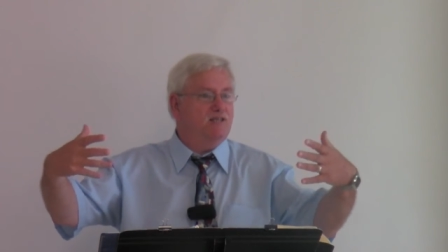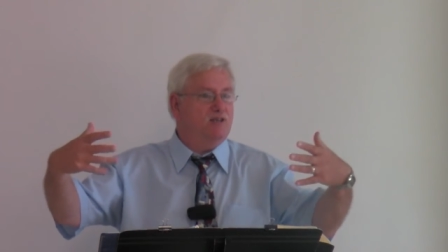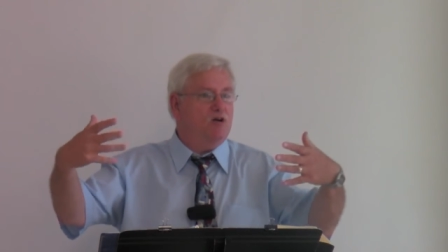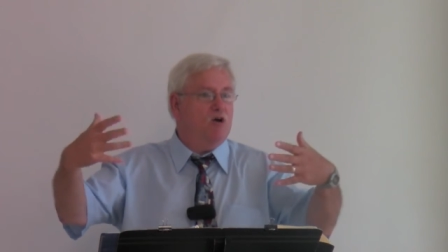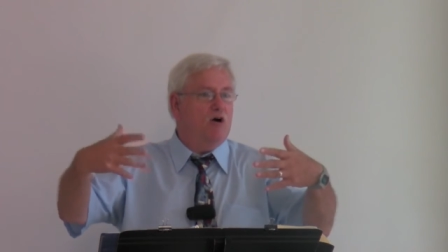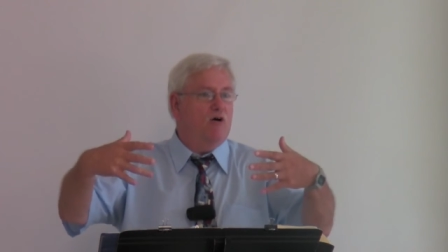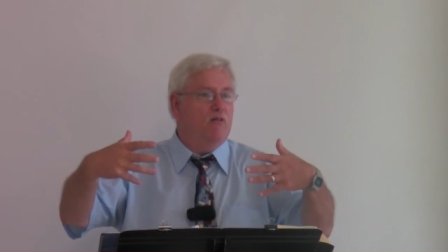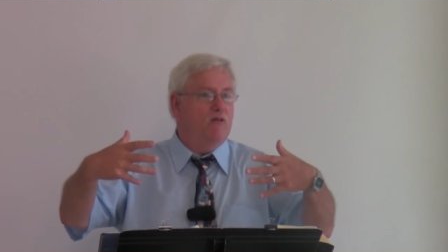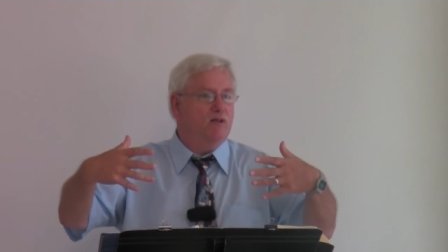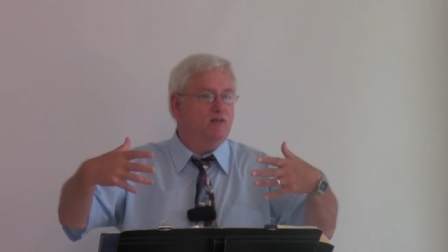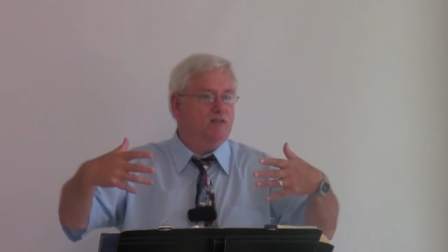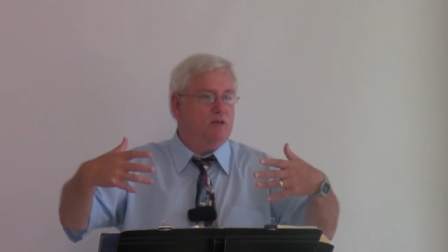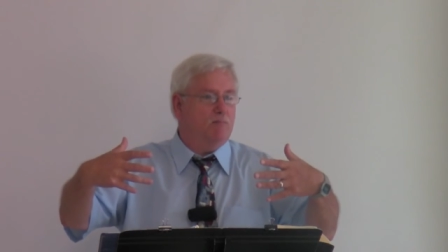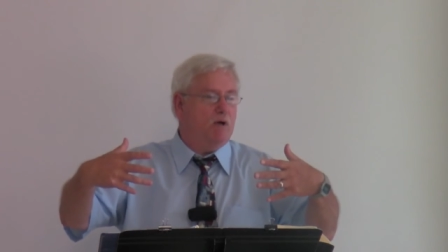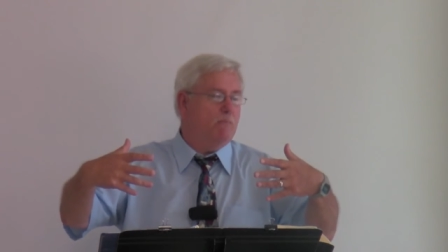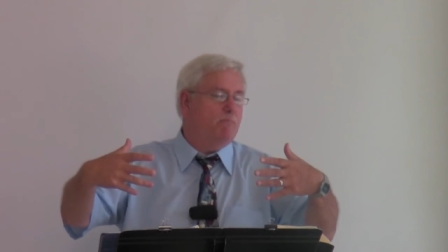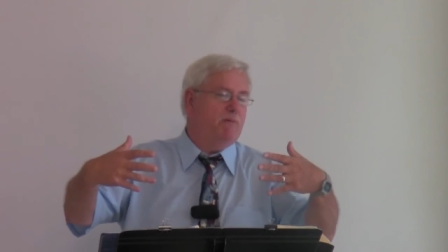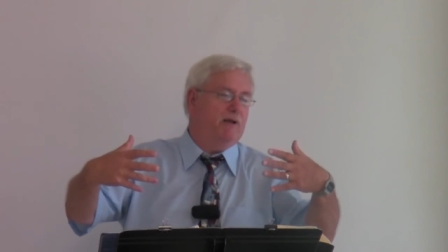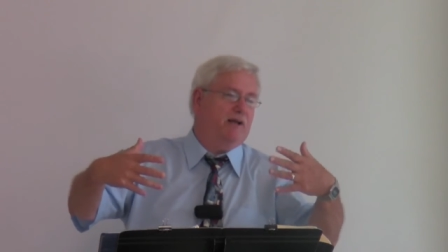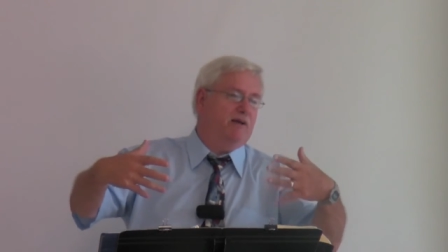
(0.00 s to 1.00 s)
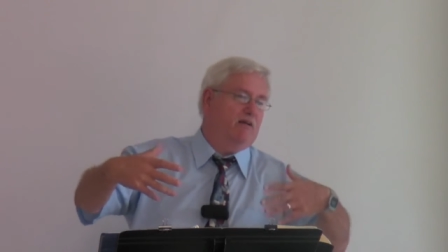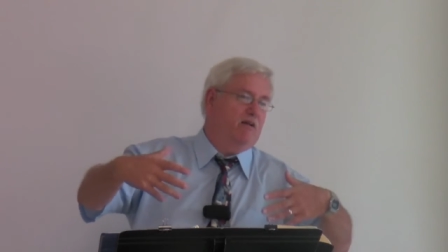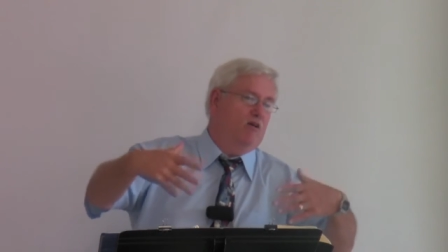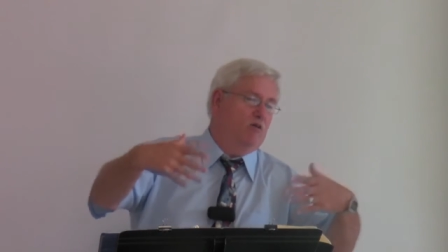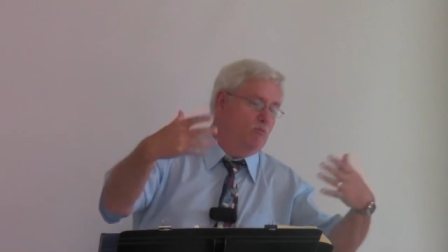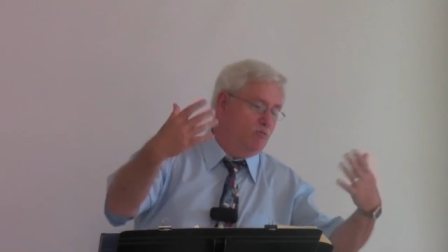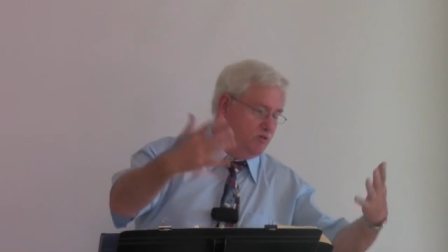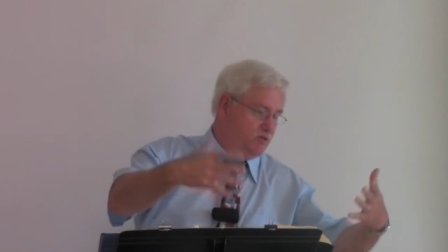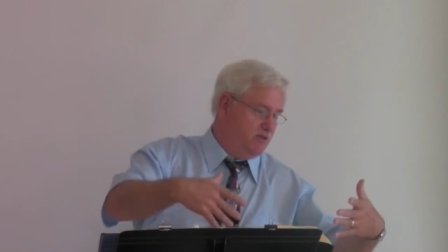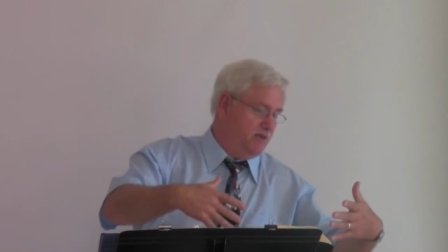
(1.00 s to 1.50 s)
I say all this. I'm not picking
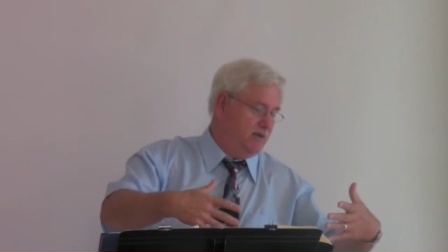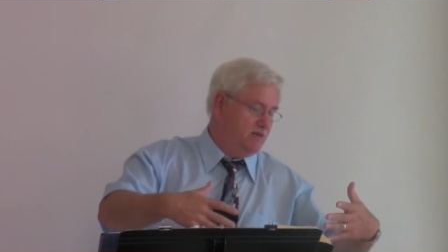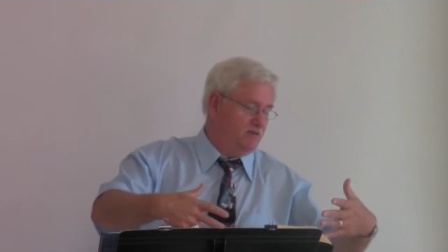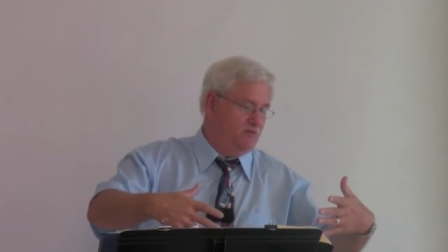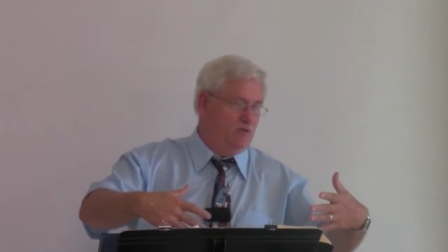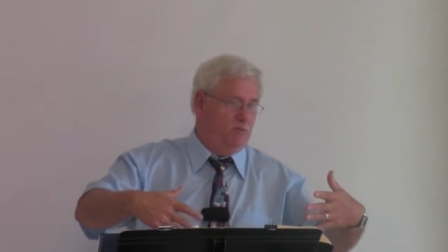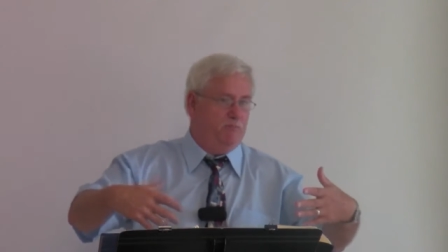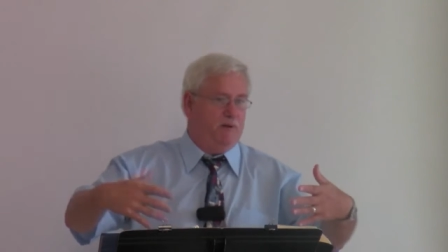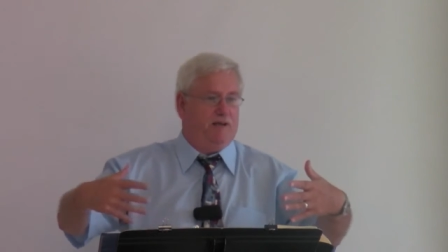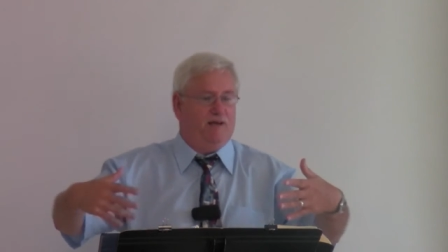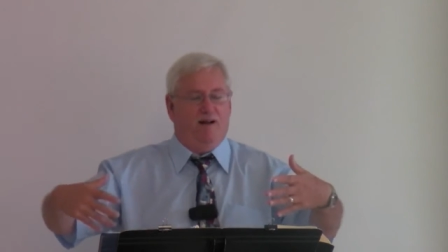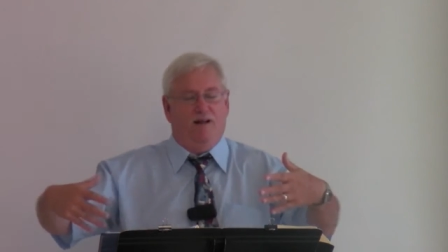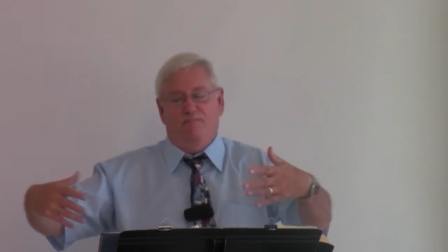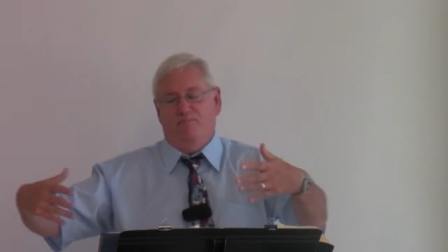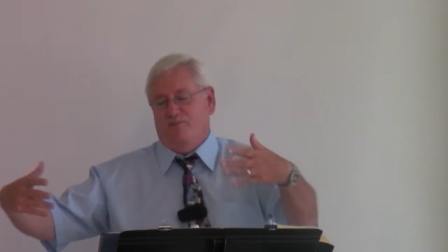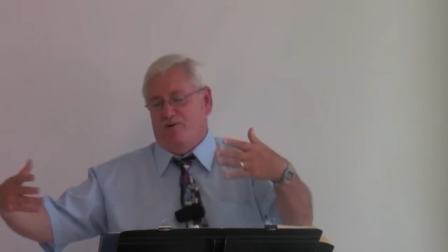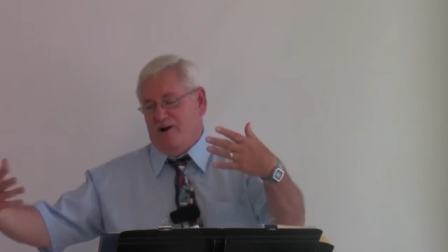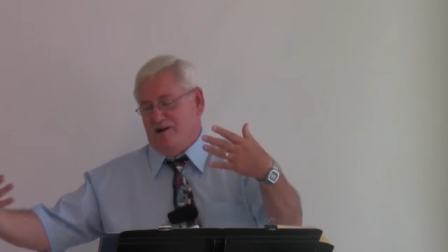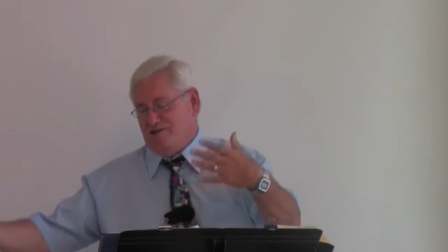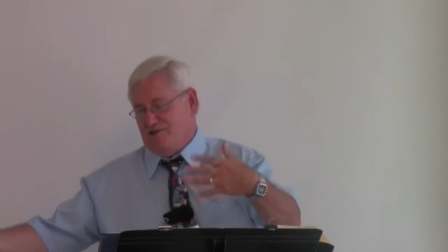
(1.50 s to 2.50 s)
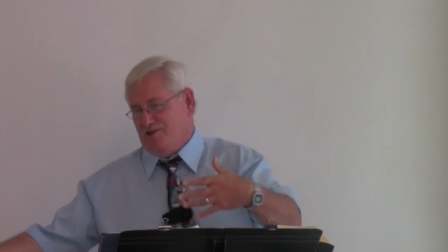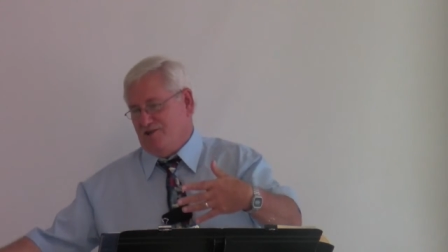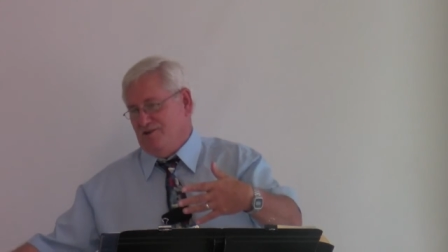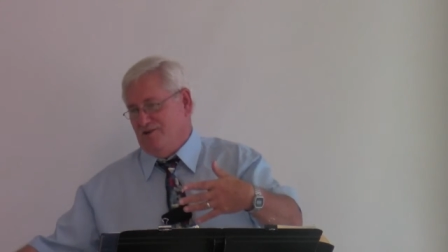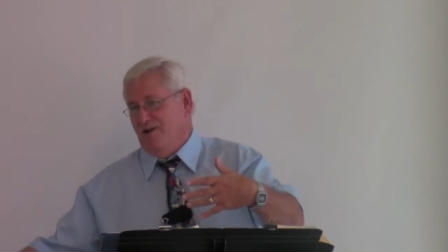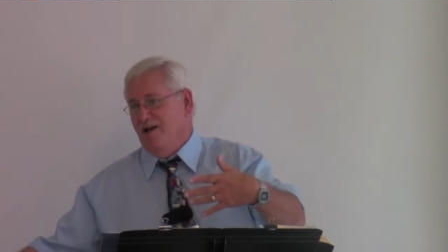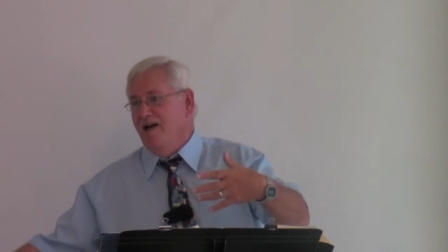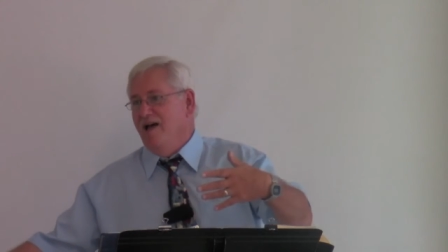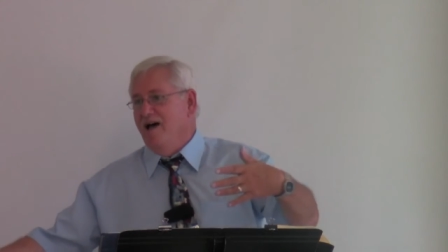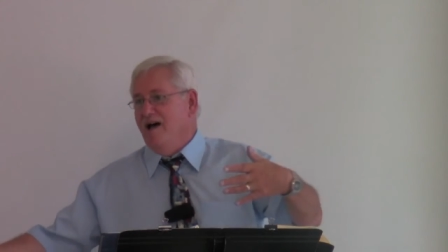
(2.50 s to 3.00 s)
on homosexuals or picking on
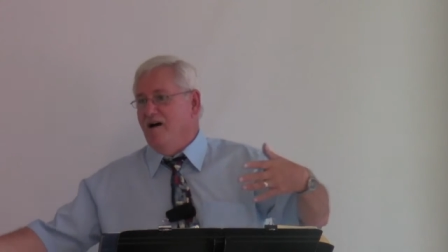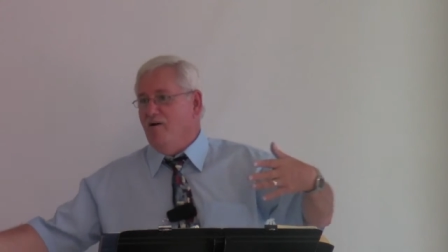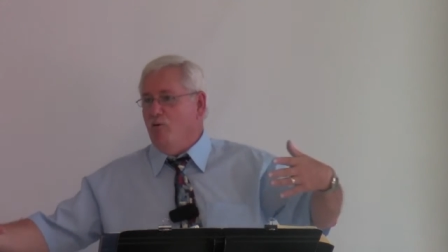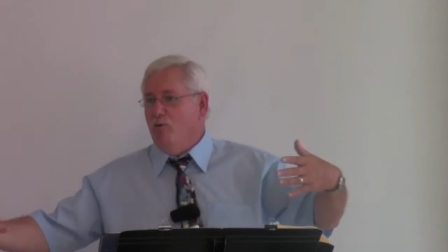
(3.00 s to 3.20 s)
prostitutes.